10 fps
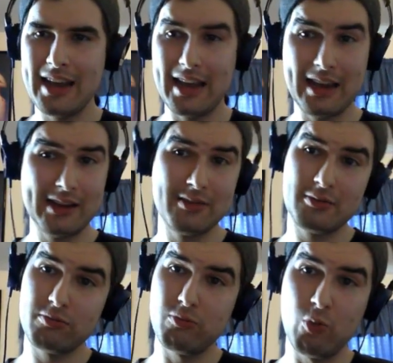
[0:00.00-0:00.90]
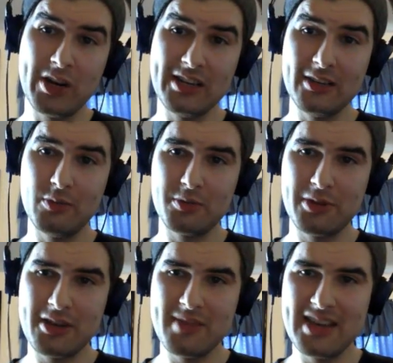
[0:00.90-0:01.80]
And what he did was
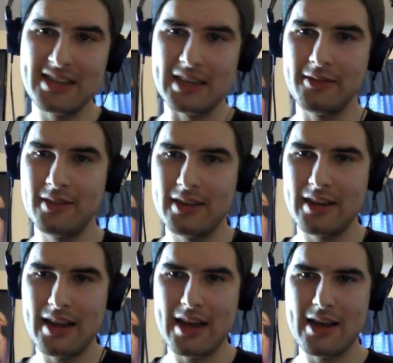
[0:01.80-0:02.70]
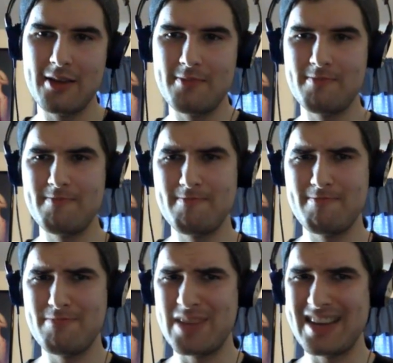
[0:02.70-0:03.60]
pretty amazing.
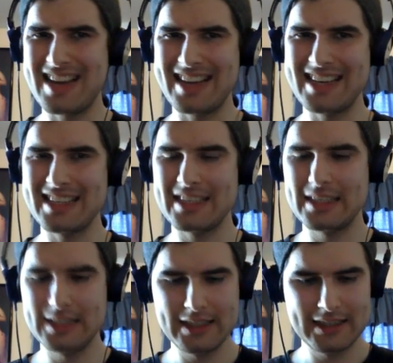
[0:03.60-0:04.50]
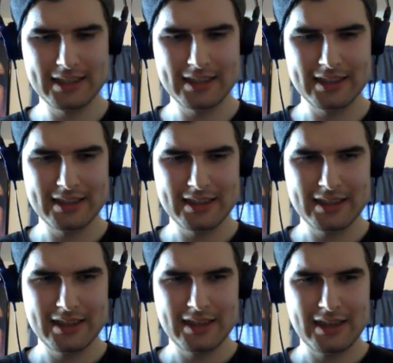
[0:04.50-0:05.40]
But yeah, I guess...
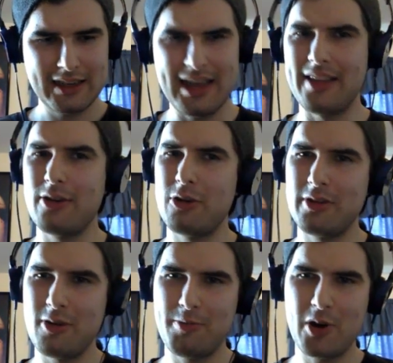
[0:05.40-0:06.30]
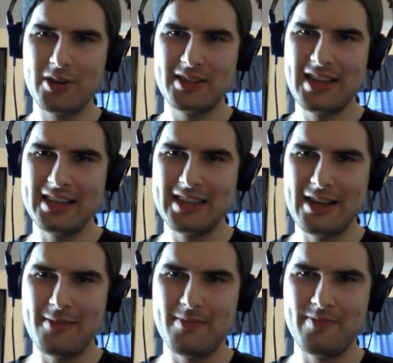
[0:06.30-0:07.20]
Yeah, there are parts that
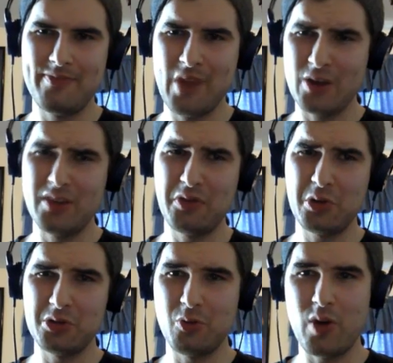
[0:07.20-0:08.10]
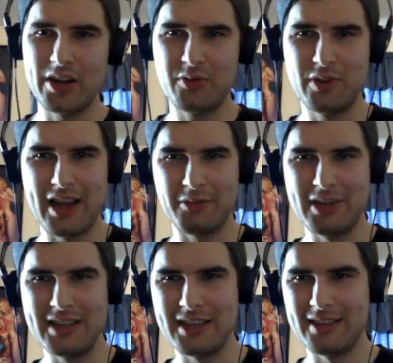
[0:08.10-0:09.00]
are difficult to watch for that
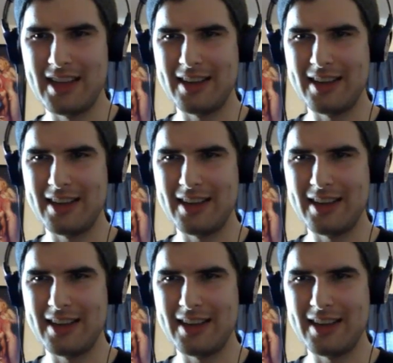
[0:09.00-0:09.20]
reason.